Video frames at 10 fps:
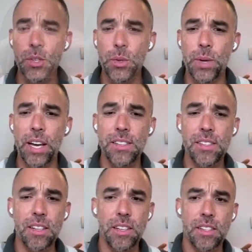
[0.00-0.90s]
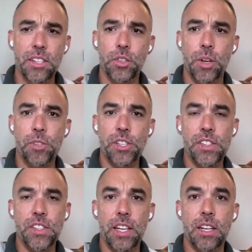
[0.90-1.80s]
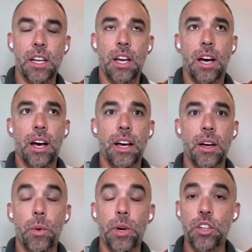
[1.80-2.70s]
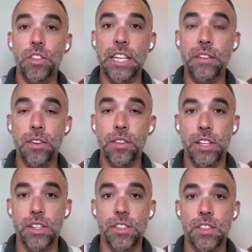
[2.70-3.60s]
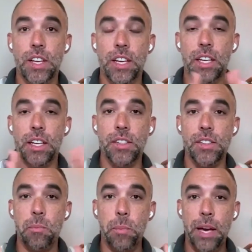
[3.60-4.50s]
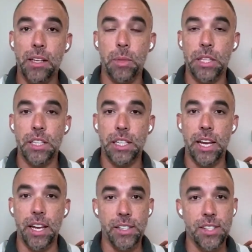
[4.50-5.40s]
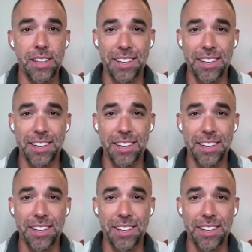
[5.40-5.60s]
So as the description said, what you'll need for this is impeccably clean hands.